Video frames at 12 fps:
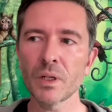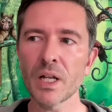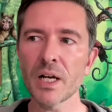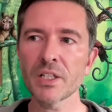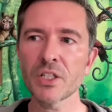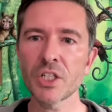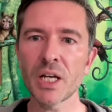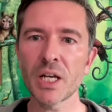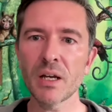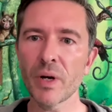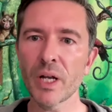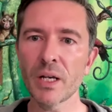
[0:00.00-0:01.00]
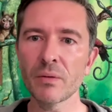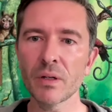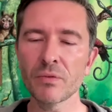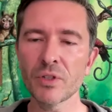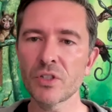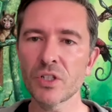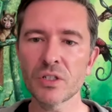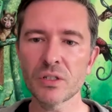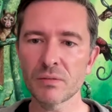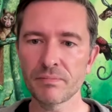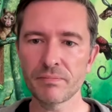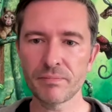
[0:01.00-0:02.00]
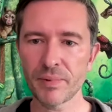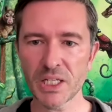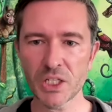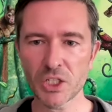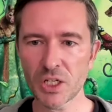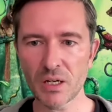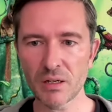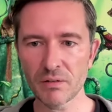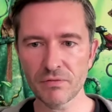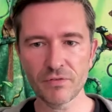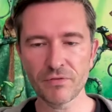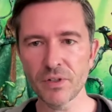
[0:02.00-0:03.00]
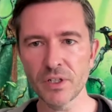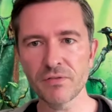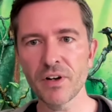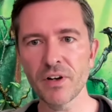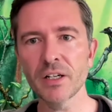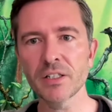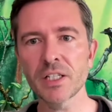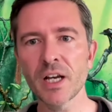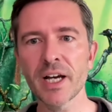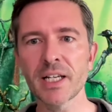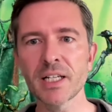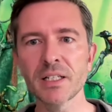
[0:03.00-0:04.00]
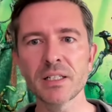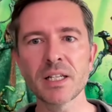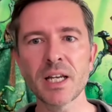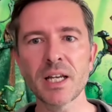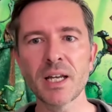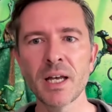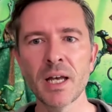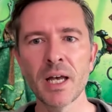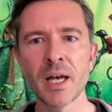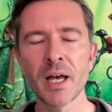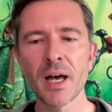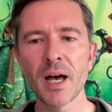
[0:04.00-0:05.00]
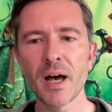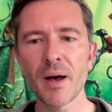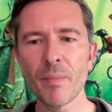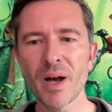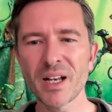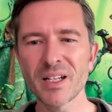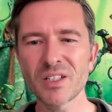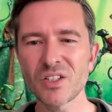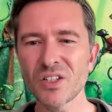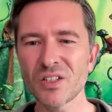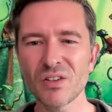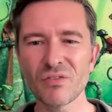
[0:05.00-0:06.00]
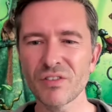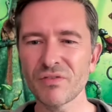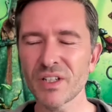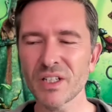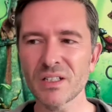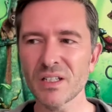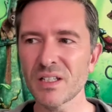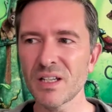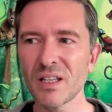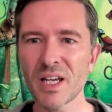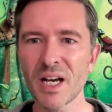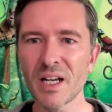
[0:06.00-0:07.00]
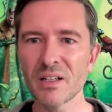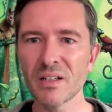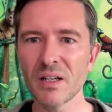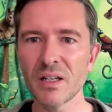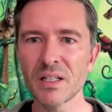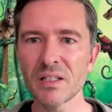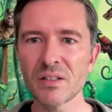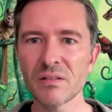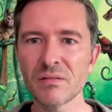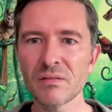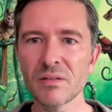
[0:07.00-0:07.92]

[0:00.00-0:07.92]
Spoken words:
last year, when it was just bleaching for as far as the eye can see. And it's just horrific to see that. And it's